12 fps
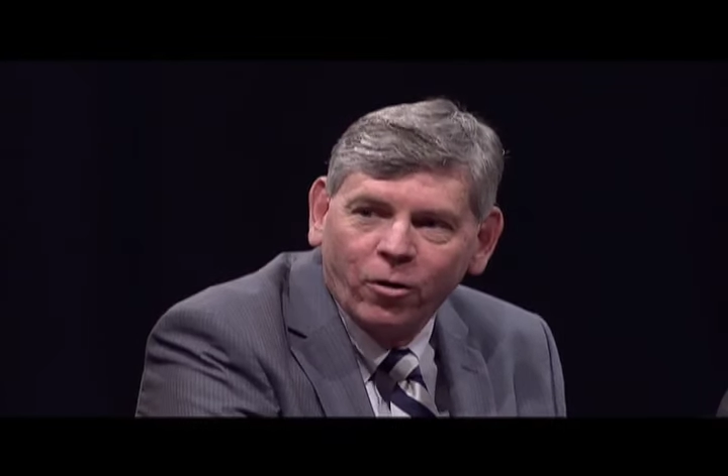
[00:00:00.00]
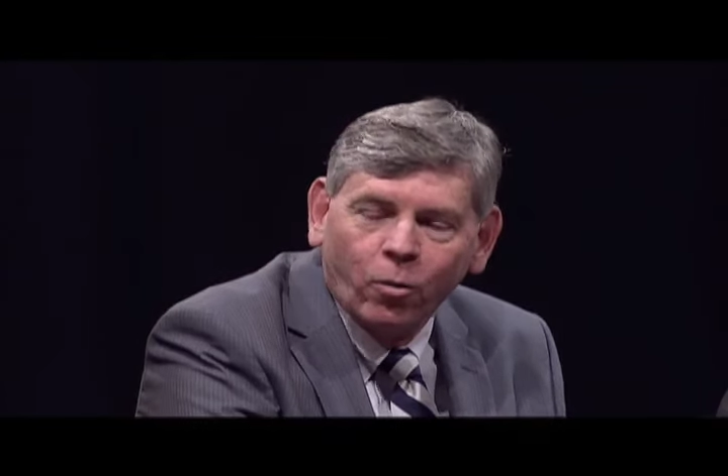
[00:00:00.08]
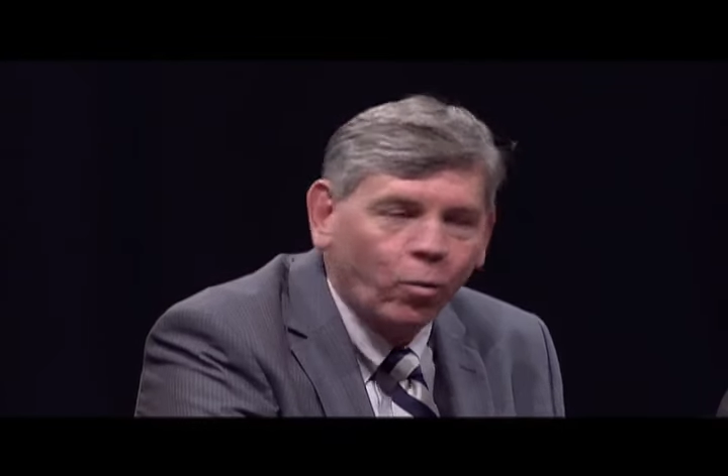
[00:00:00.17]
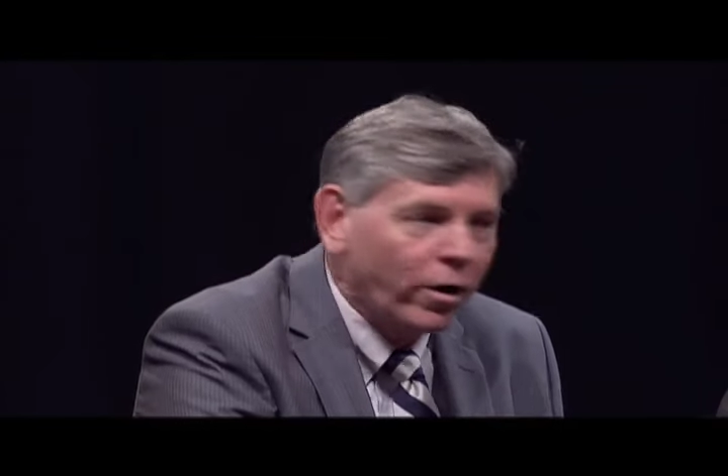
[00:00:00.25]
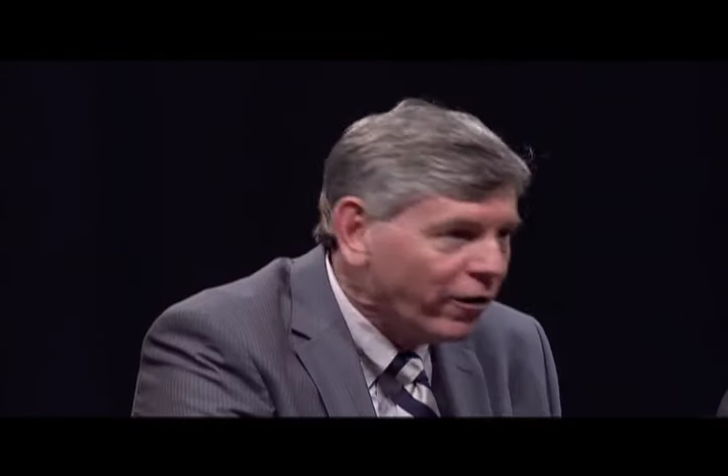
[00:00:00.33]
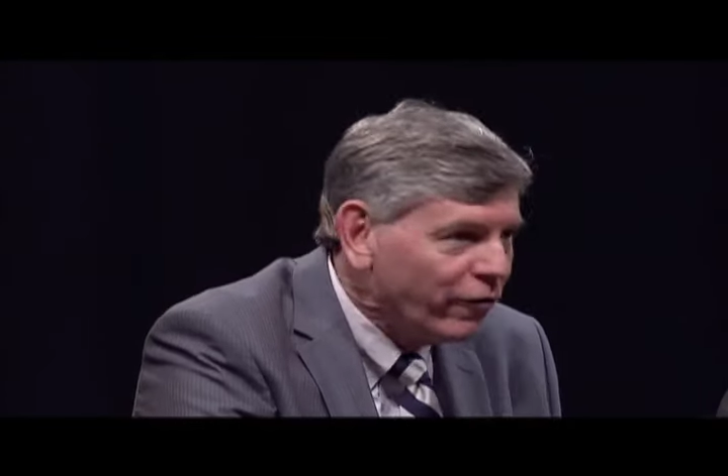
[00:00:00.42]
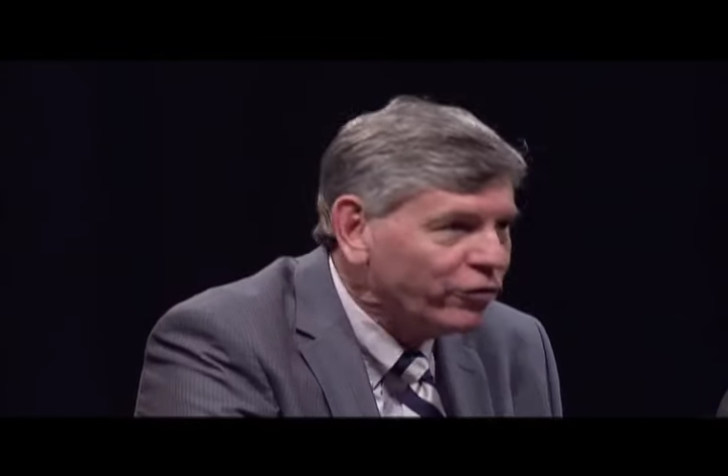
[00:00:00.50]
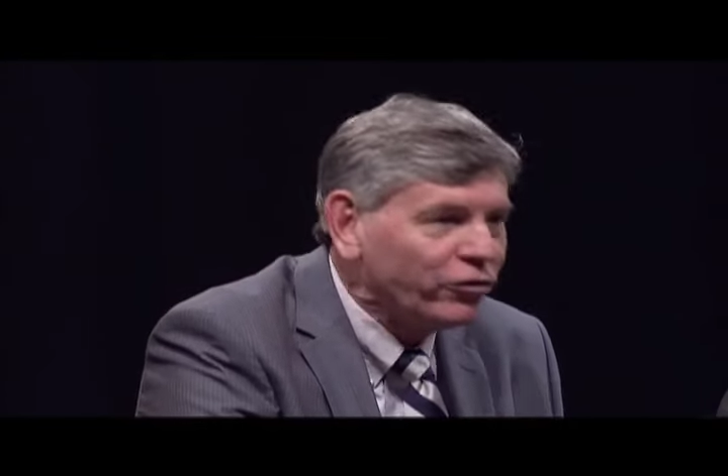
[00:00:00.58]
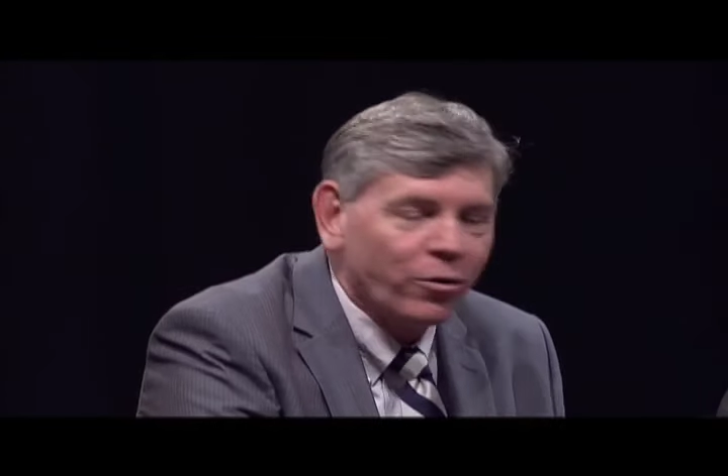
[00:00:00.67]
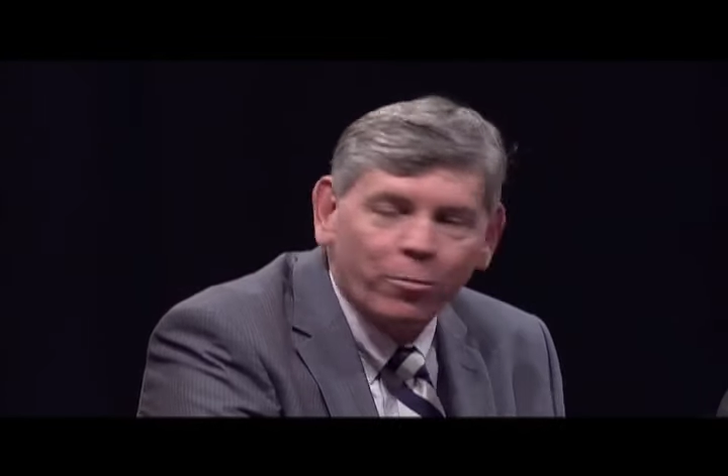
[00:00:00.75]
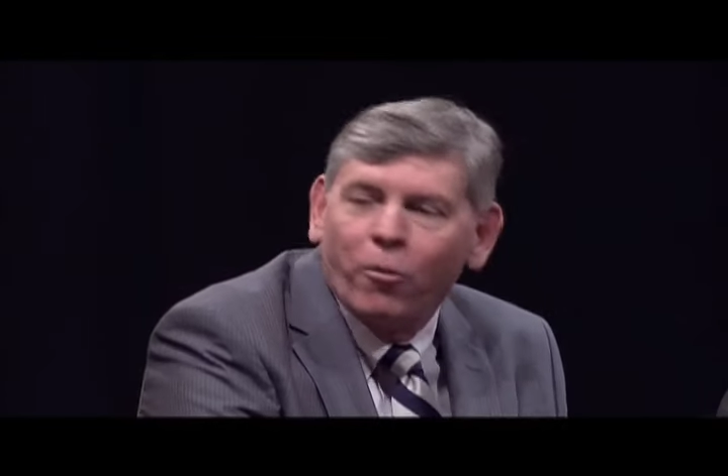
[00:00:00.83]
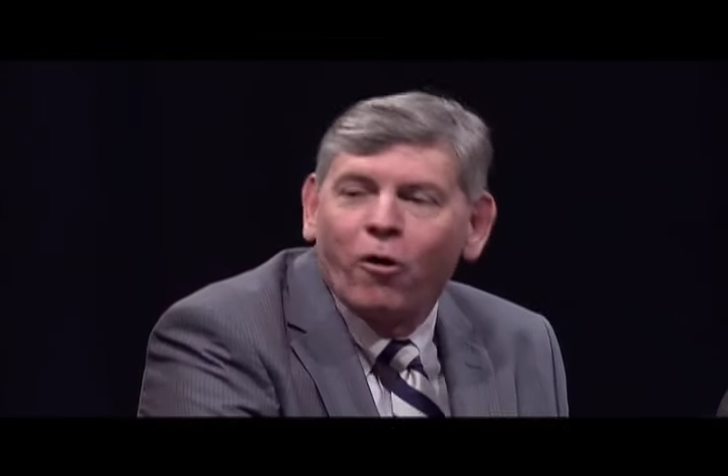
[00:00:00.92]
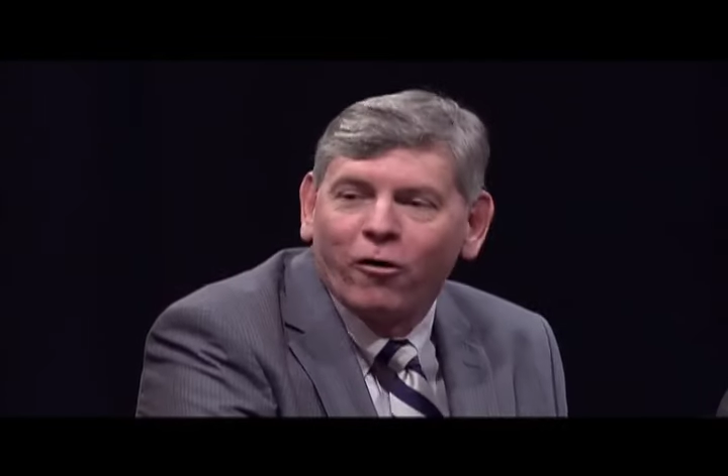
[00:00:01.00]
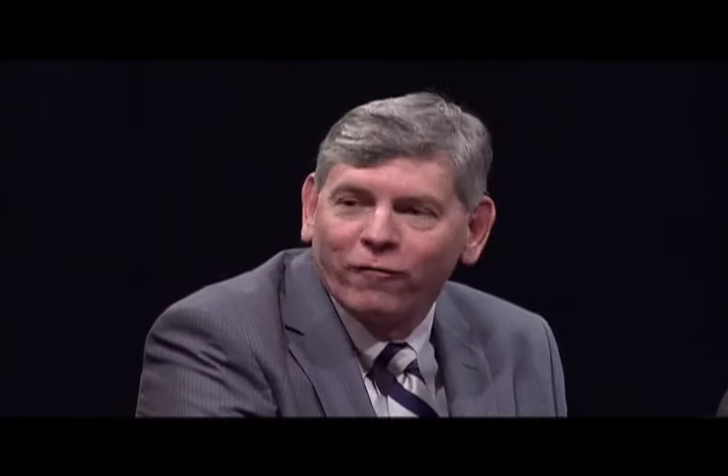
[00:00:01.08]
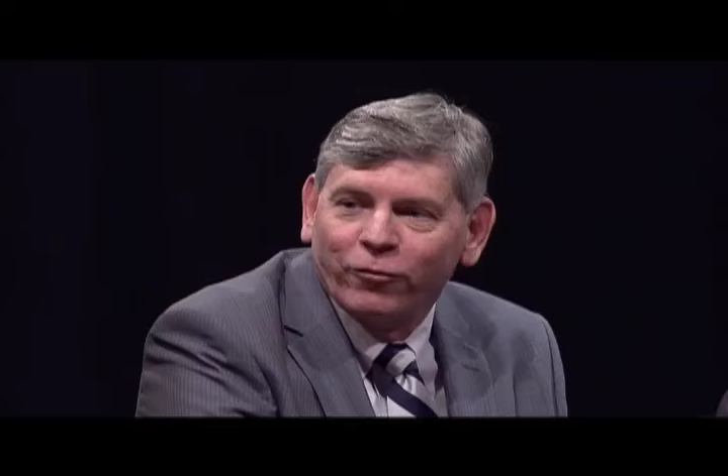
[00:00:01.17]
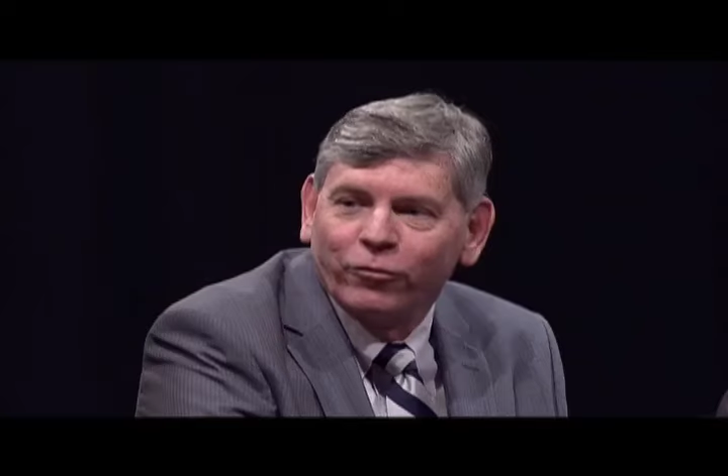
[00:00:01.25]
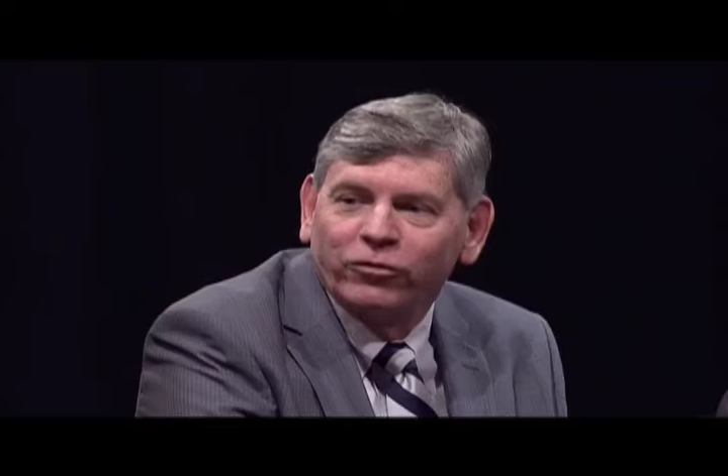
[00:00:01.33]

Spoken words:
Where is the marvel?